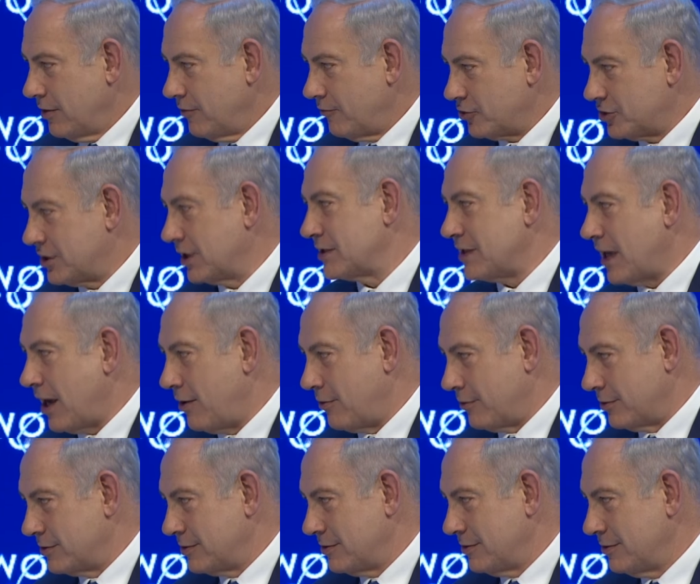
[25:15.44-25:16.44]
for six
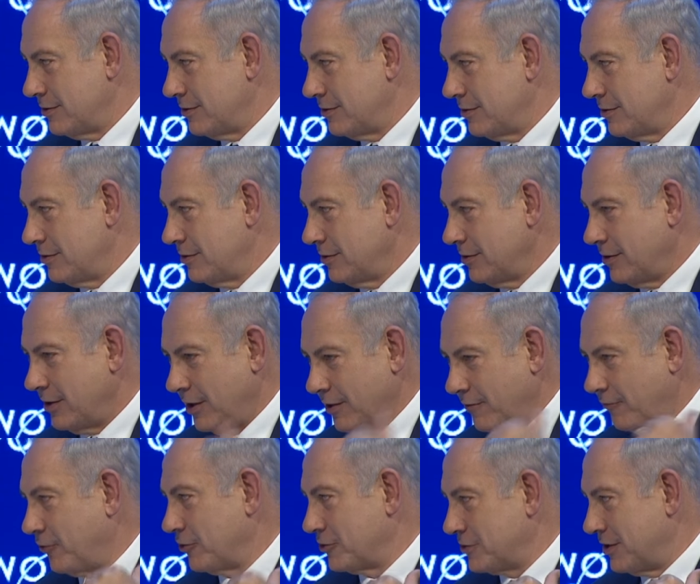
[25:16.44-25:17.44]
hours in
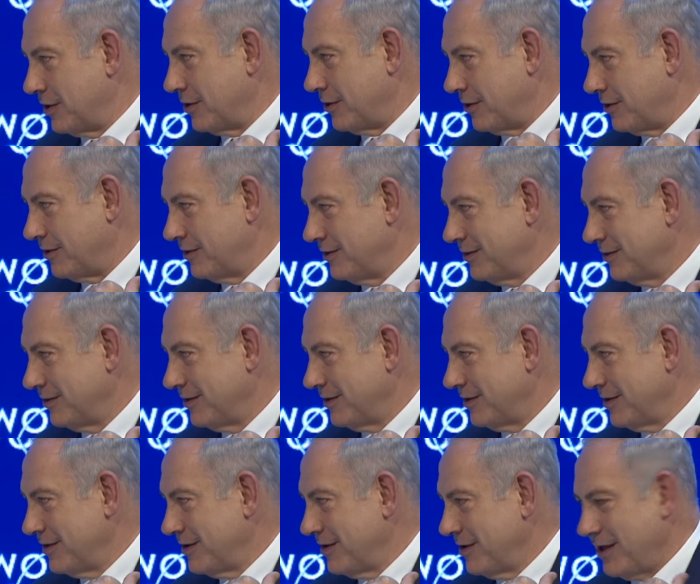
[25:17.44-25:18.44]
the first year.
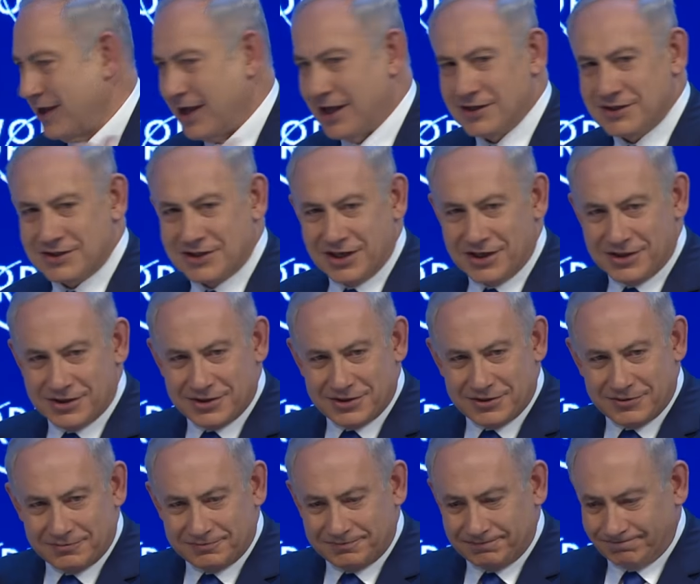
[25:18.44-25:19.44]
And since.